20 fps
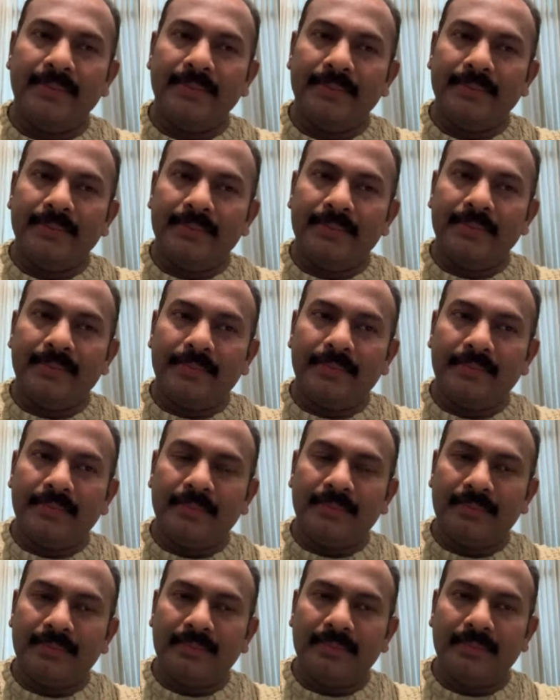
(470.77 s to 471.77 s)

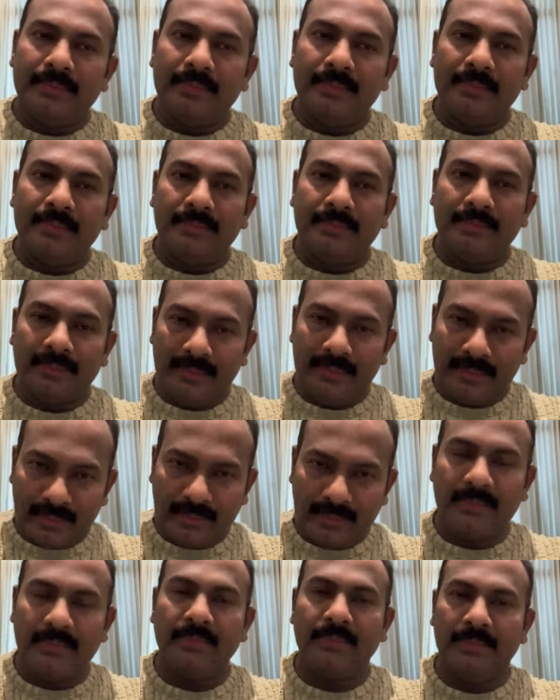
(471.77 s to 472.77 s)

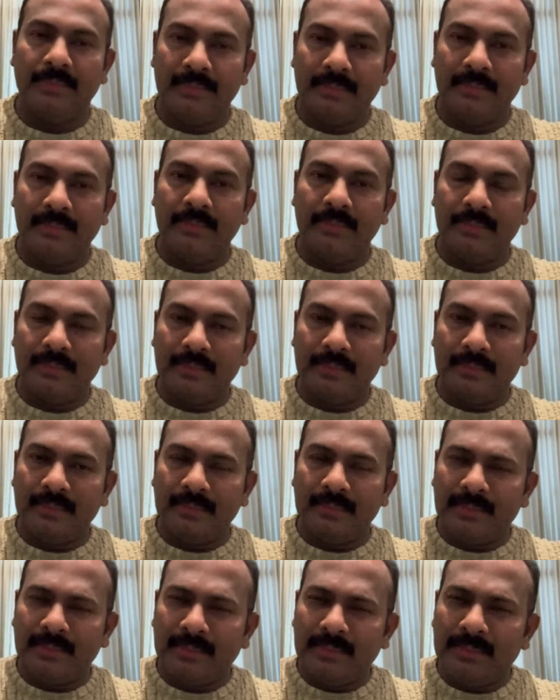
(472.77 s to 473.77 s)

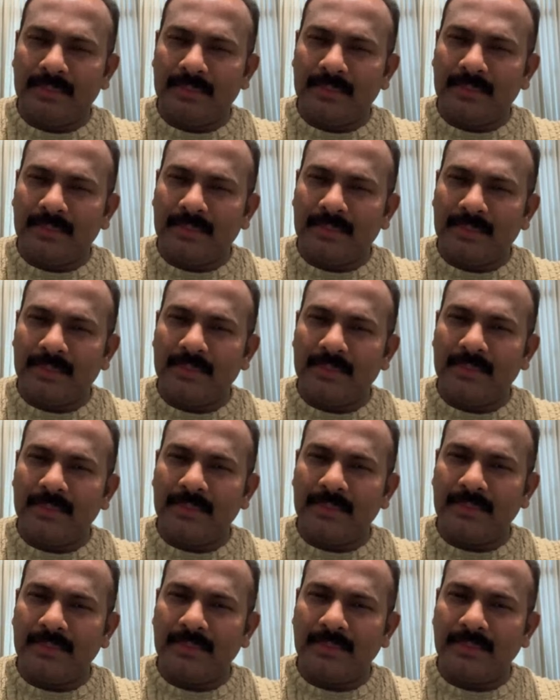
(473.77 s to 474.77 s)

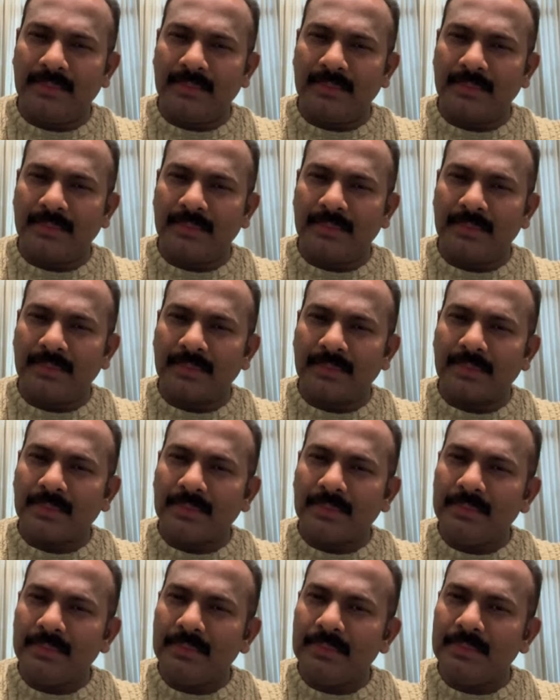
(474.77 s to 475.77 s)

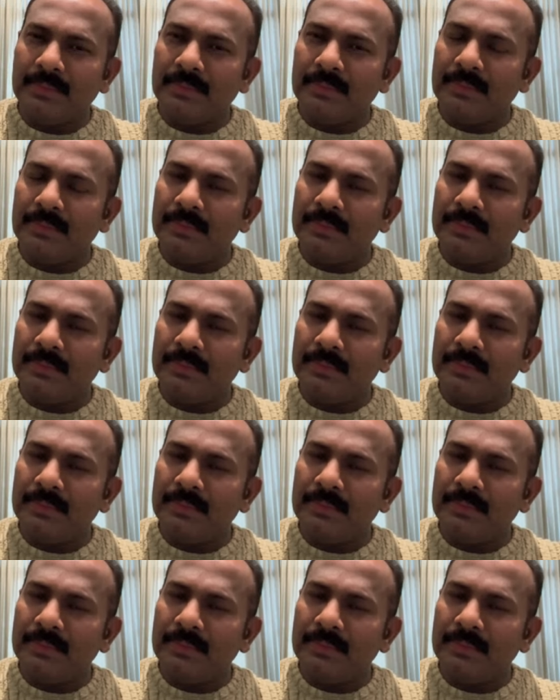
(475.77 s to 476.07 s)
[no speech]